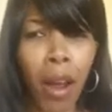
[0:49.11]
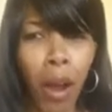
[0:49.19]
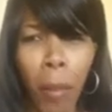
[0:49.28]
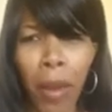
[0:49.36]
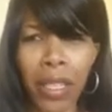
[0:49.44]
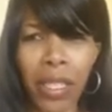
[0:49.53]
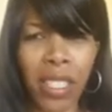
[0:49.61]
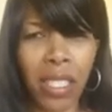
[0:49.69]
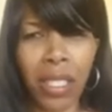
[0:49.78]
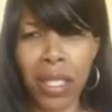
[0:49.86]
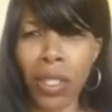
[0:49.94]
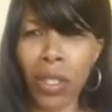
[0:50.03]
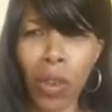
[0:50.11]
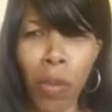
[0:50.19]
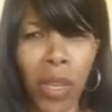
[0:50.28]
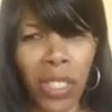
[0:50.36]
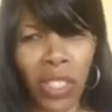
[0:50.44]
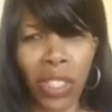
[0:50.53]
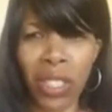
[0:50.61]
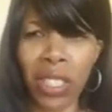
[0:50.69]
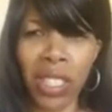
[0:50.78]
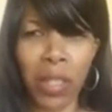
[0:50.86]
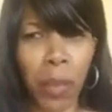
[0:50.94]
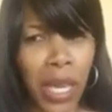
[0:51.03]
Oh my goodness, there's so much sugar
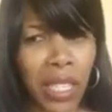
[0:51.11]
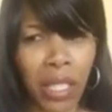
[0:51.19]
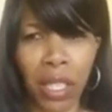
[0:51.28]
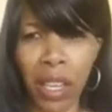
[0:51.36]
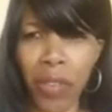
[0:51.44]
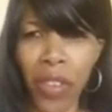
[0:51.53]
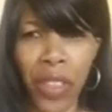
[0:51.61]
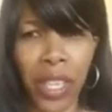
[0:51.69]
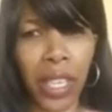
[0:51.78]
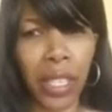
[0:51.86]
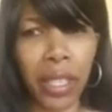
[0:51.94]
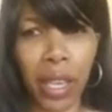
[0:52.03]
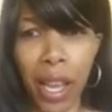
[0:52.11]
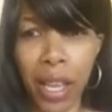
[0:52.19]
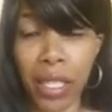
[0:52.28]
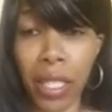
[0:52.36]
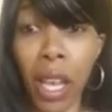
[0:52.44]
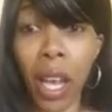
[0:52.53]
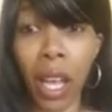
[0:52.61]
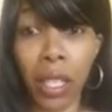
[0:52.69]
and spice and everything nice.